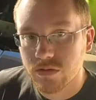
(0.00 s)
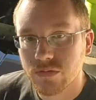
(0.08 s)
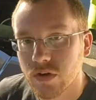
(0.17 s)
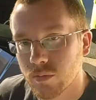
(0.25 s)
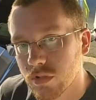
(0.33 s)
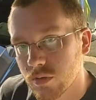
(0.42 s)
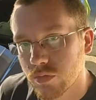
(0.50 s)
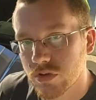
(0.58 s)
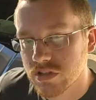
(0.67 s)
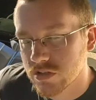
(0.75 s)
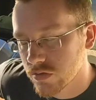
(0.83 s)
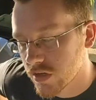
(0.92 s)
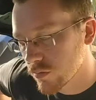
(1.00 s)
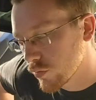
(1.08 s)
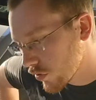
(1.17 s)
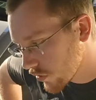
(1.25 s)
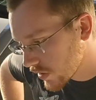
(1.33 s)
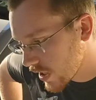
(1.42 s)
the front bumper since we had to
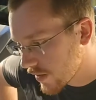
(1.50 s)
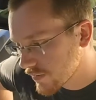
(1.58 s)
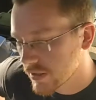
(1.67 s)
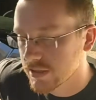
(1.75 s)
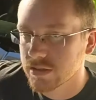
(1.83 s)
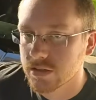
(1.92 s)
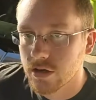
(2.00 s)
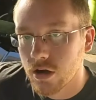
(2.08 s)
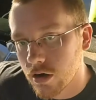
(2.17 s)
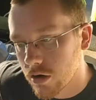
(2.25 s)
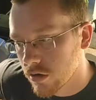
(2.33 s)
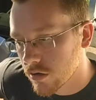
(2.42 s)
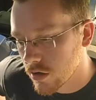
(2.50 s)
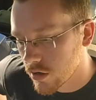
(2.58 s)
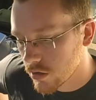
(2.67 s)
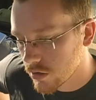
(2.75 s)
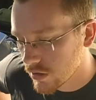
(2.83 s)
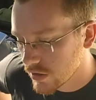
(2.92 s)
pull it off to get the car
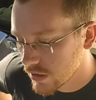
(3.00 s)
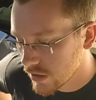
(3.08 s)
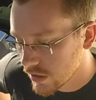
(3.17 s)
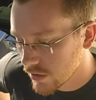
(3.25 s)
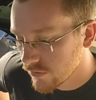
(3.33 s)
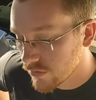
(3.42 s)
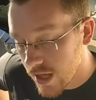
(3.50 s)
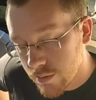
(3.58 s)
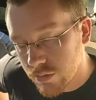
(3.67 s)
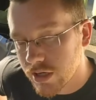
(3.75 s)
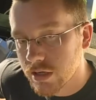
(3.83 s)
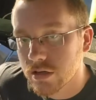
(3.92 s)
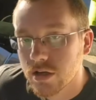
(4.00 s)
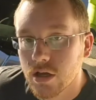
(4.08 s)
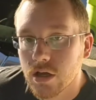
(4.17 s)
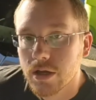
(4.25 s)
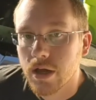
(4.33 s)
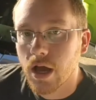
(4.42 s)
on the flatbed.
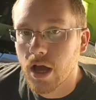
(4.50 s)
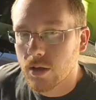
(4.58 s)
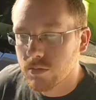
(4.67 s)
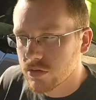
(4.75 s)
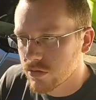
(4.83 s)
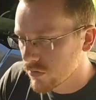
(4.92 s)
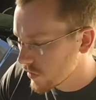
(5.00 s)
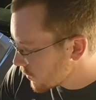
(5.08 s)
I'm doing a